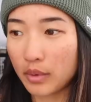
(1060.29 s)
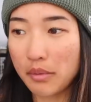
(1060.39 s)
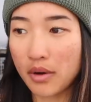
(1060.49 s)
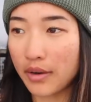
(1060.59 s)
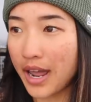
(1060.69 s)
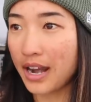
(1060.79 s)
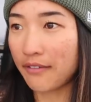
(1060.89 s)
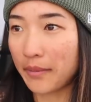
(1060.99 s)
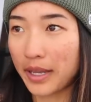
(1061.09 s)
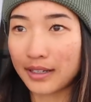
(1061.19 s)
We were going at it
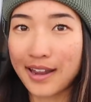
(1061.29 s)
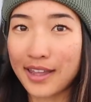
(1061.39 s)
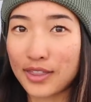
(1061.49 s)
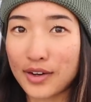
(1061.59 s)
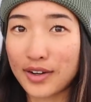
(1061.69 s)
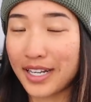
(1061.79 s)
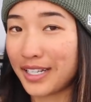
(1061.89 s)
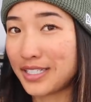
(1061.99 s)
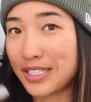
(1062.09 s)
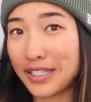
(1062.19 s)
from like
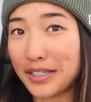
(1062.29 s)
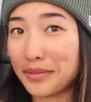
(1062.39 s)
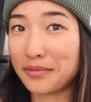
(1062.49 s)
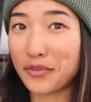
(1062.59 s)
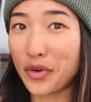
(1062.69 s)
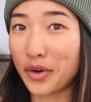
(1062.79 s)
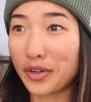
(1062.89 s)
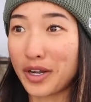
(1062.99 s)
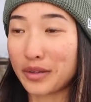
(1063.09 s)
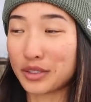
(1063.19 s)
9.30 to 4
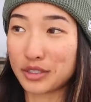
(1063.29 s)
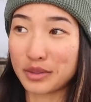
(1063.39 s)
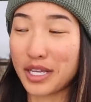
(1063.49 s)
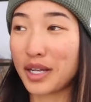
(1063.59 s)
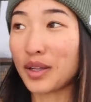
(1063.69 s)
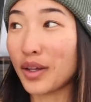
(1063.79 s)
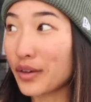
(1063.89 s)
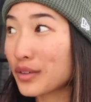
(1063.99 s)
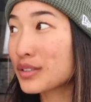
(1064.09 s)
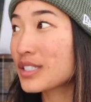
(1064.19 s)
o'clock, which is when they
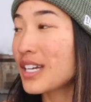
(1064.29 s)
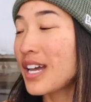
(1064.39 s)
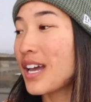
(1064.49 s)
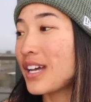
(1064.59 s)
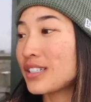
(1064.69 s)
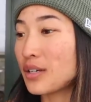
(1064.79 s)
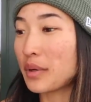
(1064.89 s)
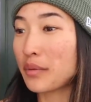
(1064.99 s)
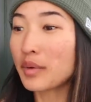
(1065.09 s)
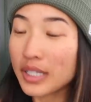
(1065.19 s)
close. So
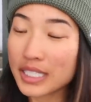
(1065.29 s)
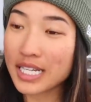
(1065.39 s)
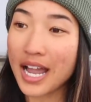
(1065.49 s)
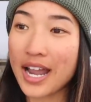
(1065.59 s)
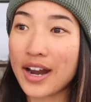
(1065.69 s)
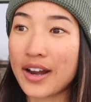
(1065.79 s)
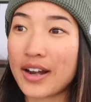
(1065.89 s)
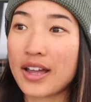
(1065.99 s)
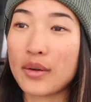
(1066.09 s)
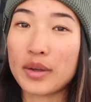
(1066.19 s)
we were really
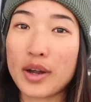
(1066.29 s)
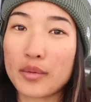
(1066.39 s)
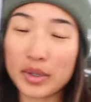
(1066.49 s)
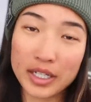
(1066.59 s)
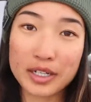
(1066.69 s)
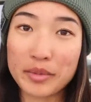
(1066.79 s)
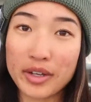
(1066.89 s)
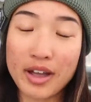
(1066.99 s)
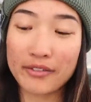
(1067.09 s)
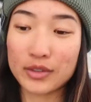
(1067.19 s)
tired. We got a really good
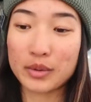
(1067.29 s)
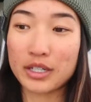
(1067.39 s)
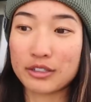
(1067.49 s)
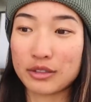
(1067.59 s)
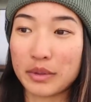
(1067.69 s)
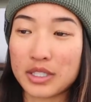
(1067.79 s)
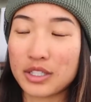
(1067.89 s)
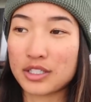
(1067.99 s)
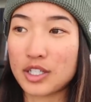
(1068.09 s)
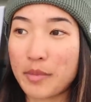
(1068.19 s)
meal afterwards. We went to
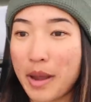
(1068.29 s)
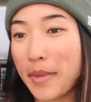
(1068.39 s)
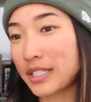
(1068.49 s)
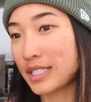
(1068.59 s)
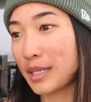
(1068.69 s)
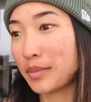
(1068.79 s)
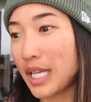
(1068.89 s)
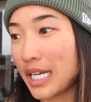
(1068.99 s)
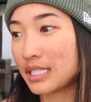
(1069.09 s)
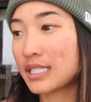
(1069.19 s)
this nearby Mexican
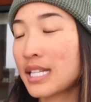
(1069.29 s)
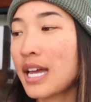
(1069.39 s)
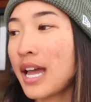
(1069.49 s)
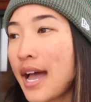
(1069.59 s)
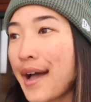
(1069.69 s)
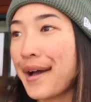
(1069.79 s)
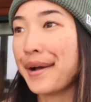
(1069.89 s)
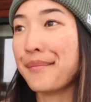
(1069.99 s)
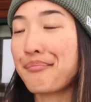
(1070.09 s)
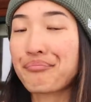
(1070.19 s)
place
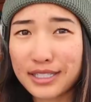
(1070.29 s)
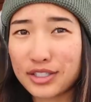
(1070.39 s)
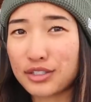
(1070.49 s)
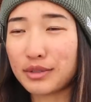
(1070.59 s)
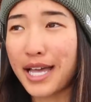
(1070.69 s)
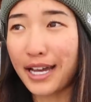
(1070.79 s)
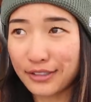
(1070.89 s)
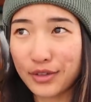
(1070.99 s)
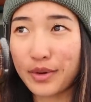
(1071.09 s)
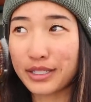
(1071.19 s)
um, and just
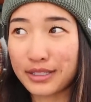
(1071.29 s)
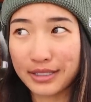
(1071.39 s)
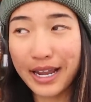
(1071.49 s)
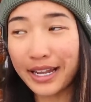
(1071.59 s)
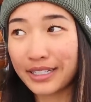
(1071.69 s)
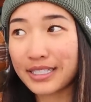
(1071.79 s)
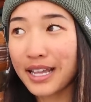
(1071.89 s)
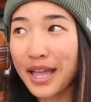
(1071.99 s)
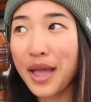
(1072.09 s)
relax for the rest of the night.